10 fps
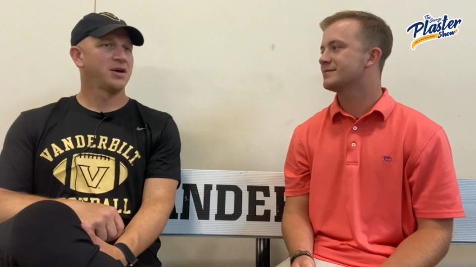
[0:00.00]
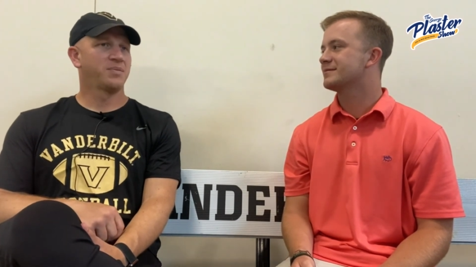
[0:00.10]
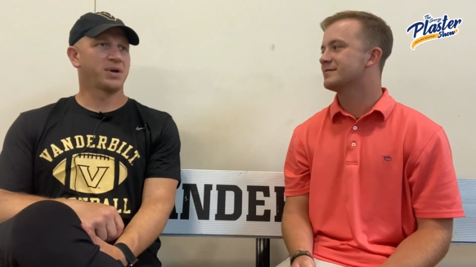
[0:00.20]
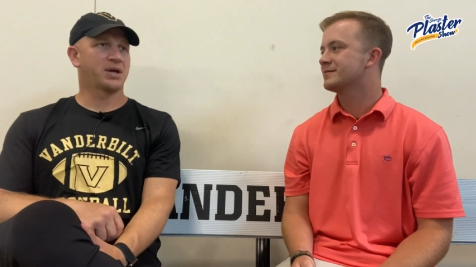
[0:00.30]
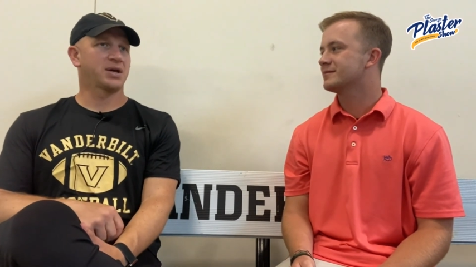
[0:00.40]

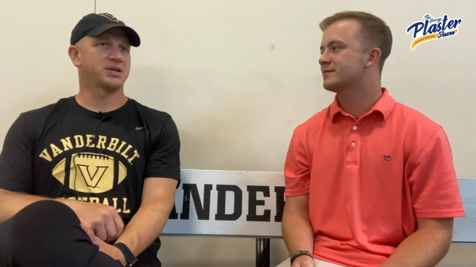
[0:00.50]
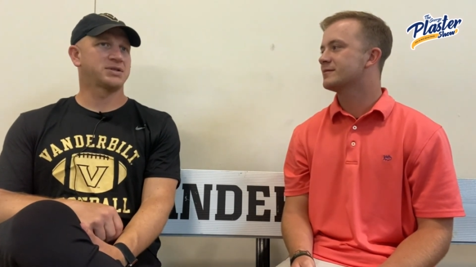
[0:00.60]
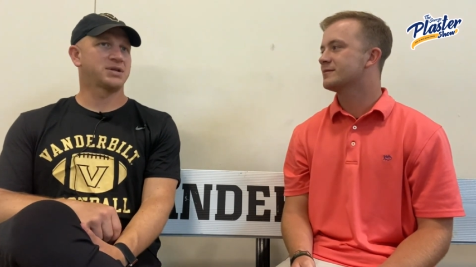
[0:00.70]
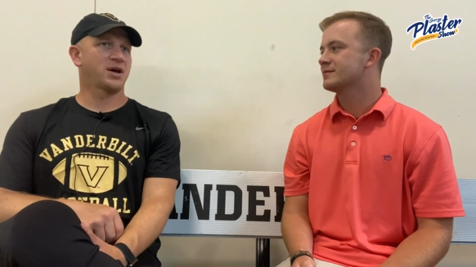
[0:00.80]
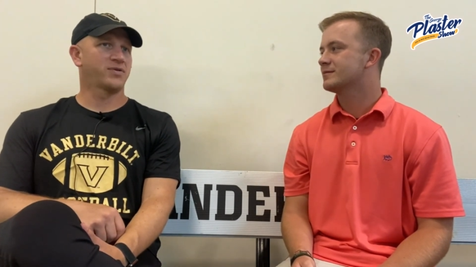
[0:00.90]

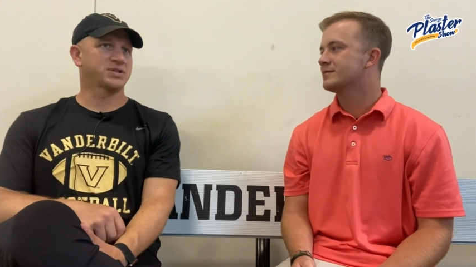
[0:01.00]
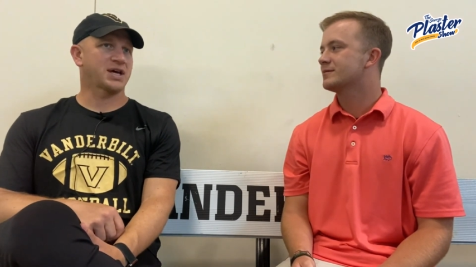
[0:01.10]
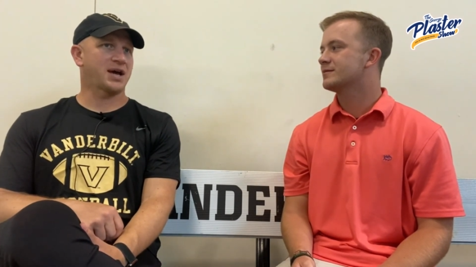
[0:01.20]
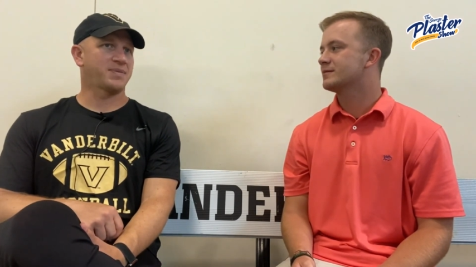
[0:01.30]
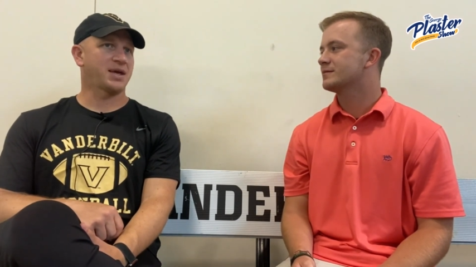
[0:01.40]
Speaker 1: because over
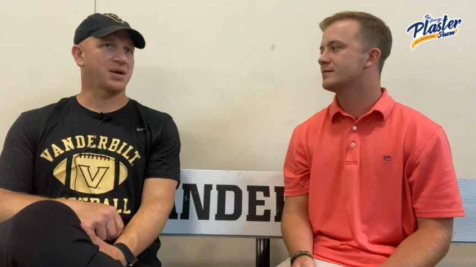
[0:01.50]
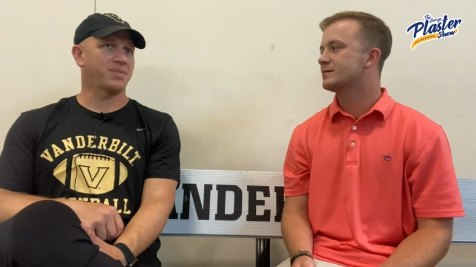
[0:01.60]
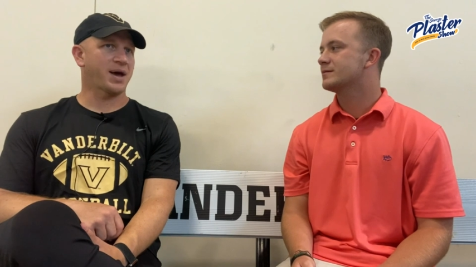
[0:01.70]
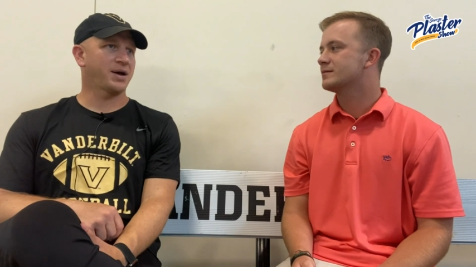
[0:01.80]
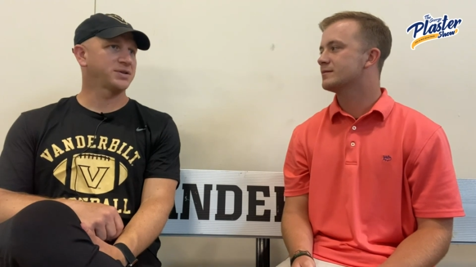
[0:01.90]
time they
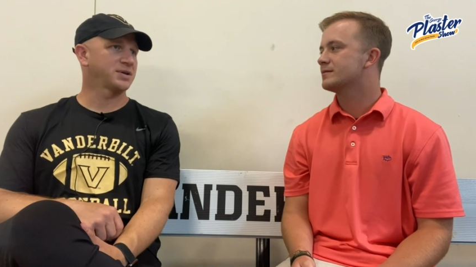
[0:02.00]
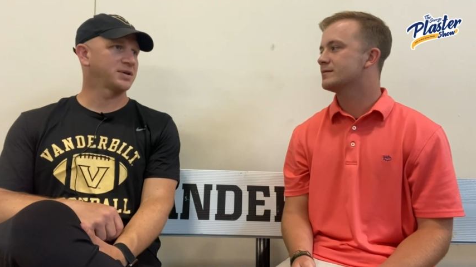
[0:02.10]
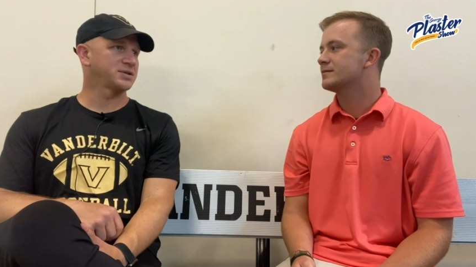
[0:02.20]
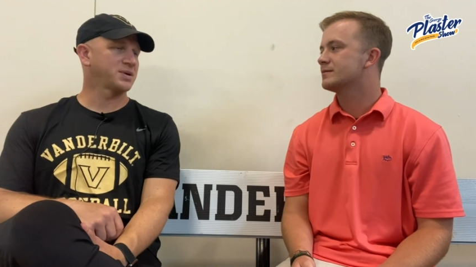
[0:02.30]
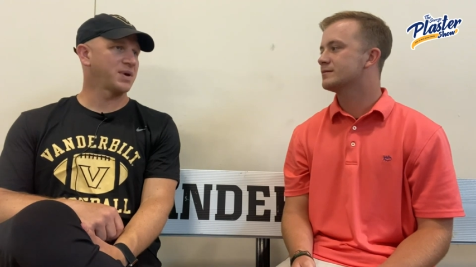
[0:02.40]
compound to,
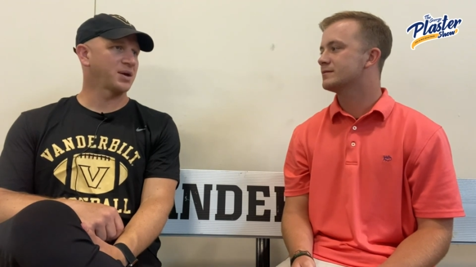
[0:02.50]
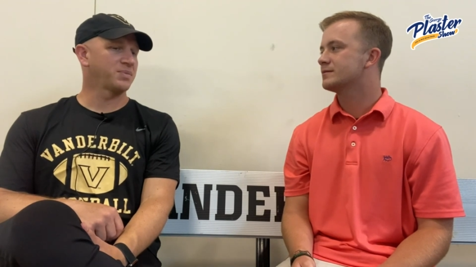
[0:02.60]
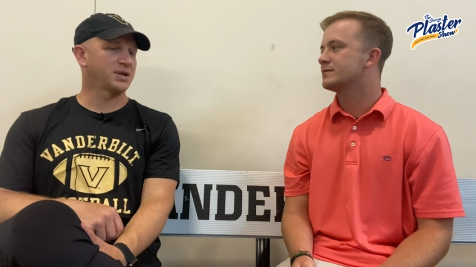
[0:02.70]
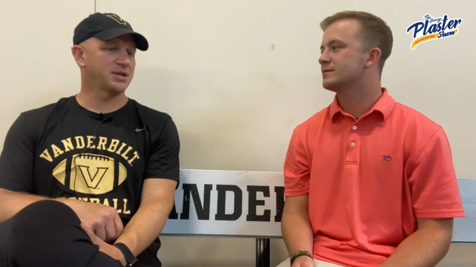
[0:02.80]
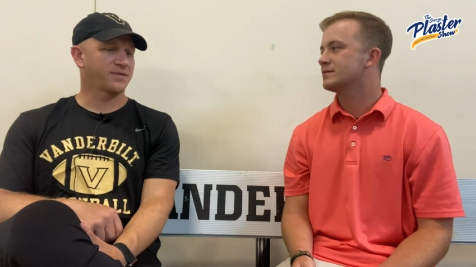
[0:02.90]
to make a
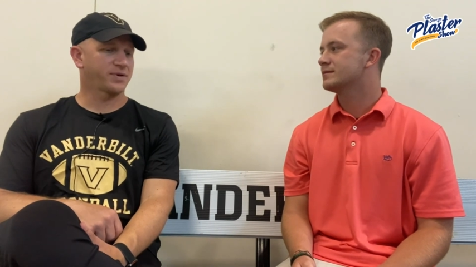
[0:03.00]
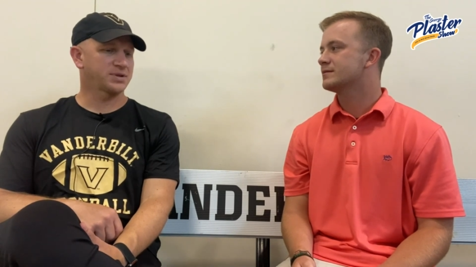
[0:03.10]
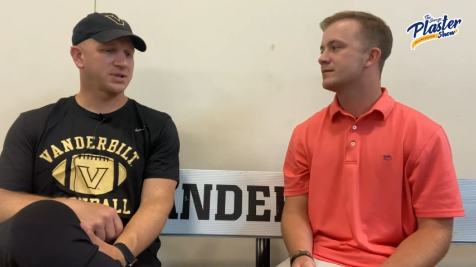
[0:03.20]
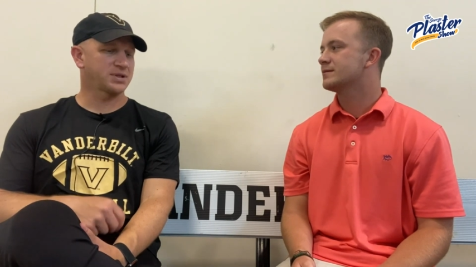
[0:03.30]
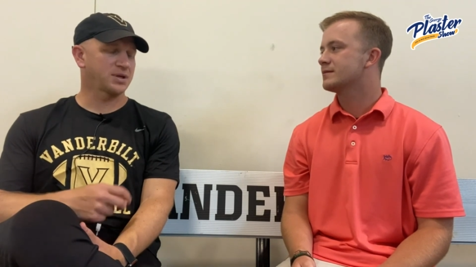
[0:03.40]
big
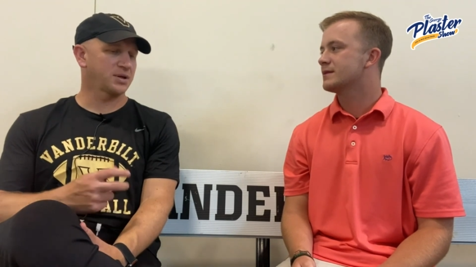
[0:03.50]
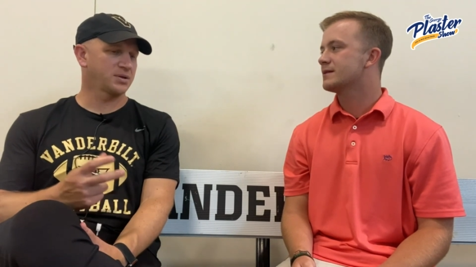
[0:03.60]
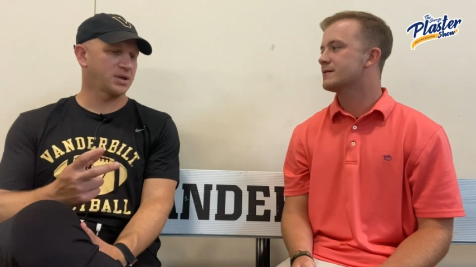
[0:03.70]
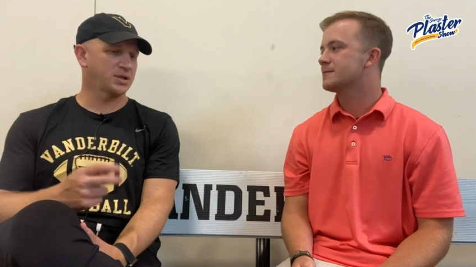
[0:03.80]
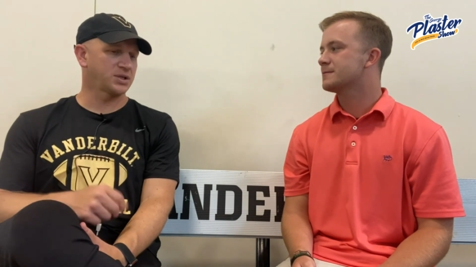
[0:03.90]
difference and to,
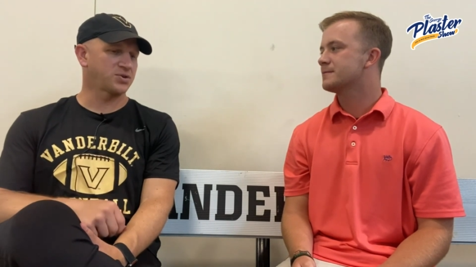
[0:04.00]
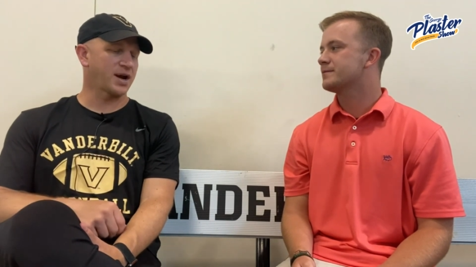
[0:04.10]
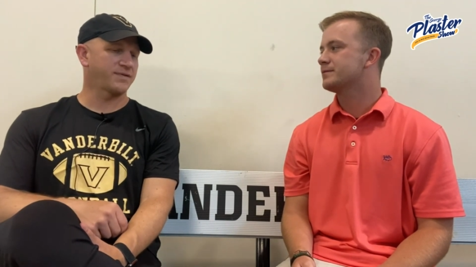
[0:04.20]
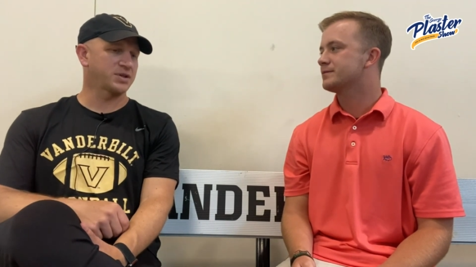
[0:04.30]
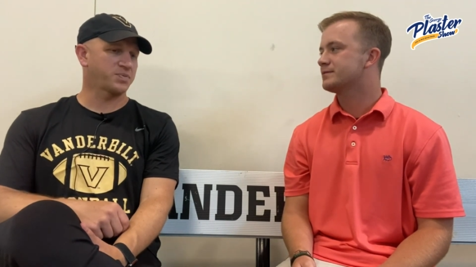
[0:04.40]
and to
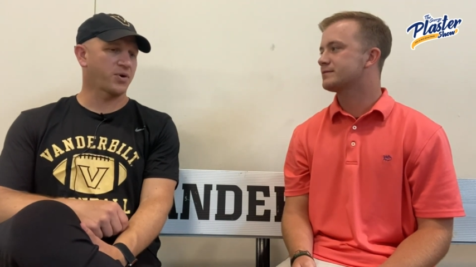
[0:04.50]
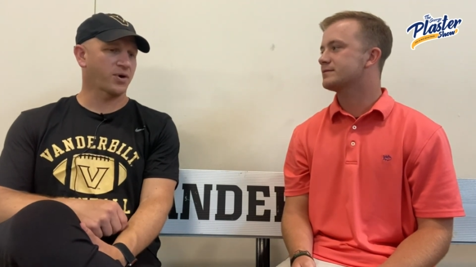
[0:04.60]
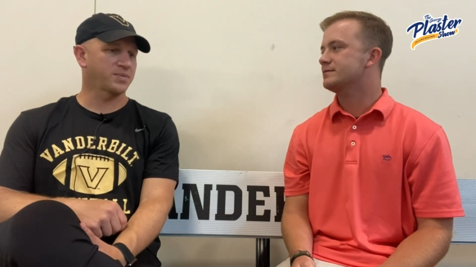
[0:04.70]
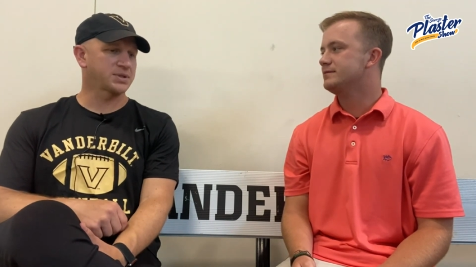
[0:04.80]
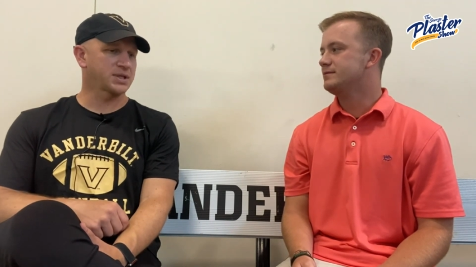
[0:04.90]
drive this
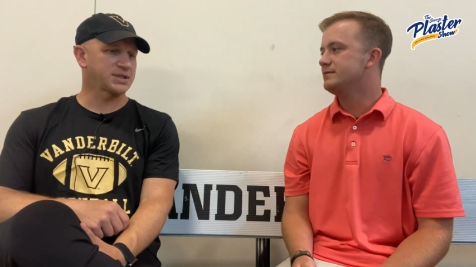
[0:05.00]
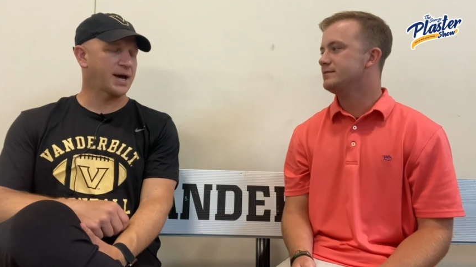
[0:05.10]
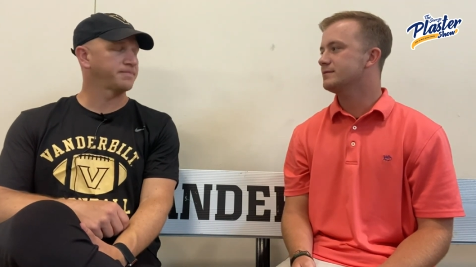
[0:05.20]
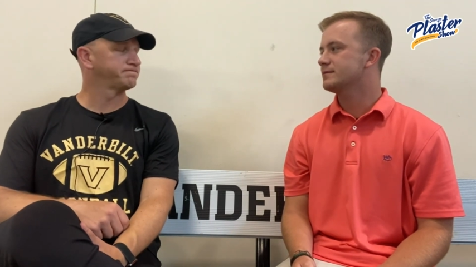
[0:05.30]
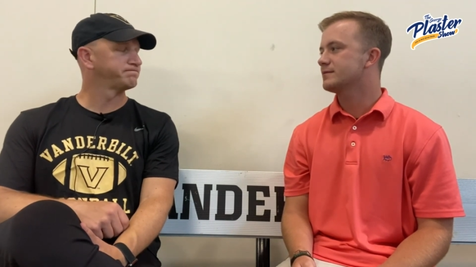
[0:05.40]
program to the
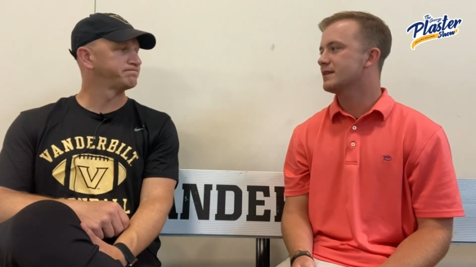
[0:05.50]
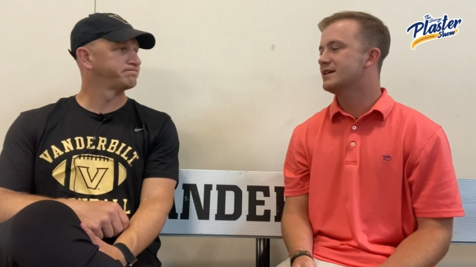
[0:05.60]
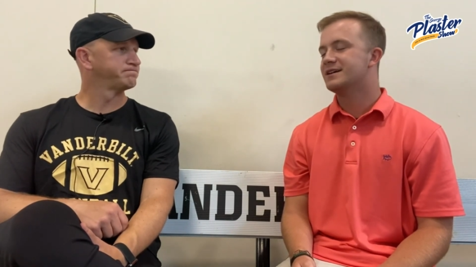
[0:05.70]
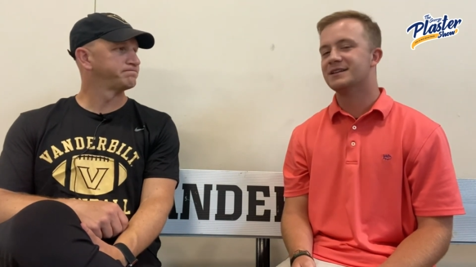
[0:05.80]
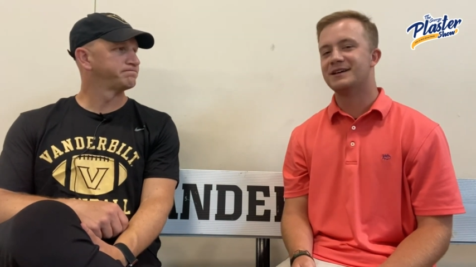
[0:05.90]
top.
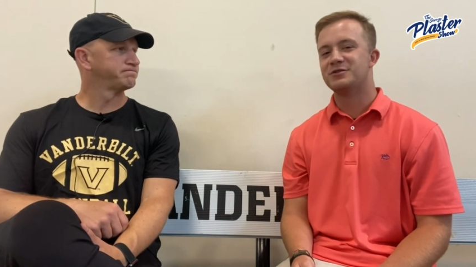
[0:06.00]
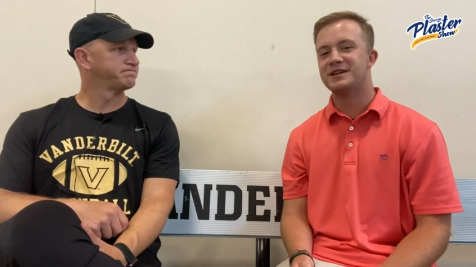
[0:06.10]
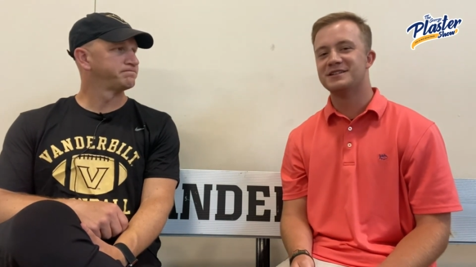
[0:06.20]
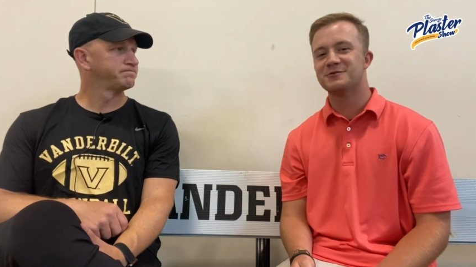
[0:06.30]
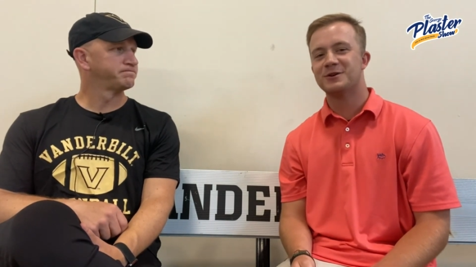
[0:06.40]
Speaker 2: 11
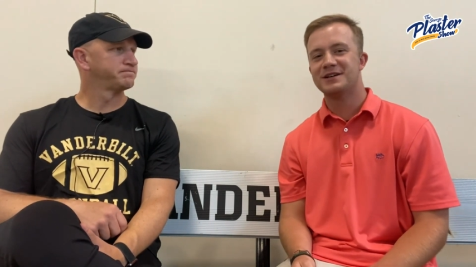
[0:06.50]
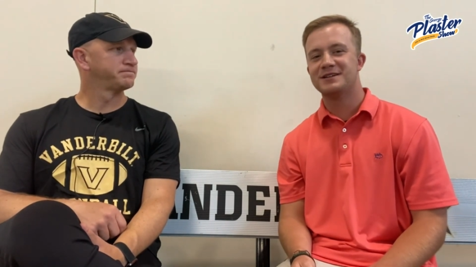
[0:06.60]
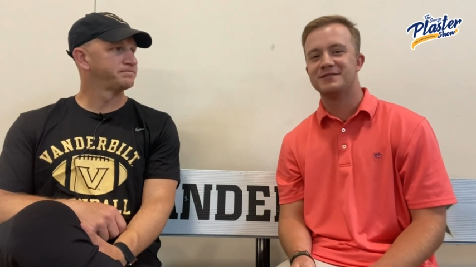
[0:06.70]
days away